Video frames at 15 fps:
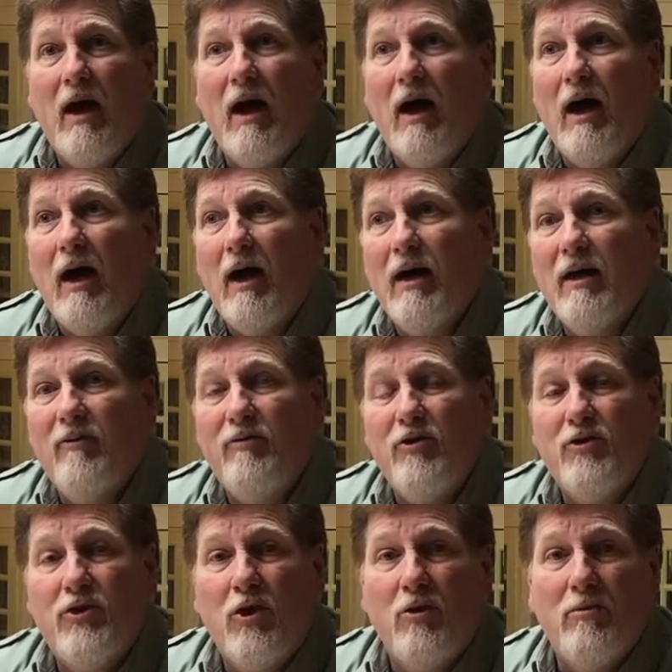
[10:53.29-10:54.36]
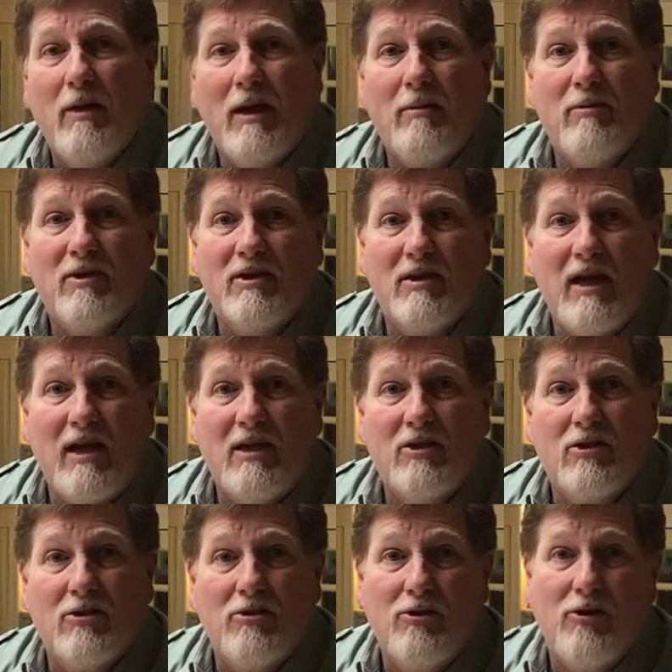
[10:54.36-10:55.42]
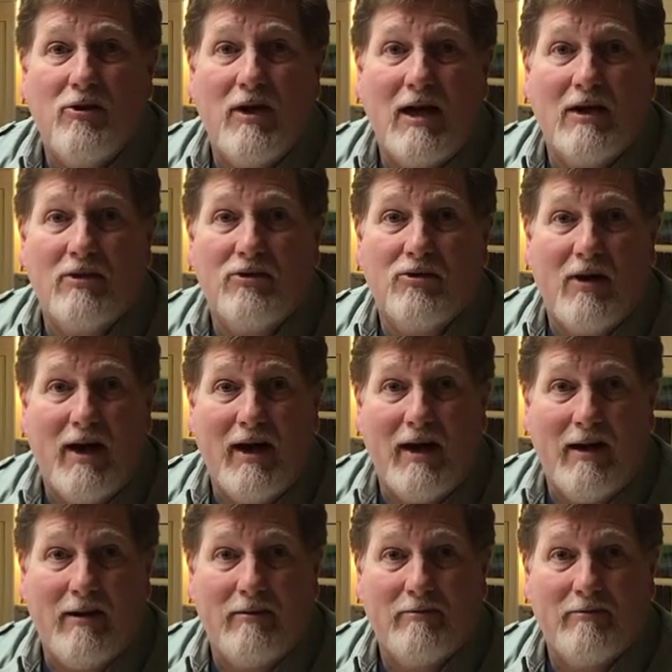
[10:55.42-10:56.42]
Uh, if you don't make mistakes, you're not trying.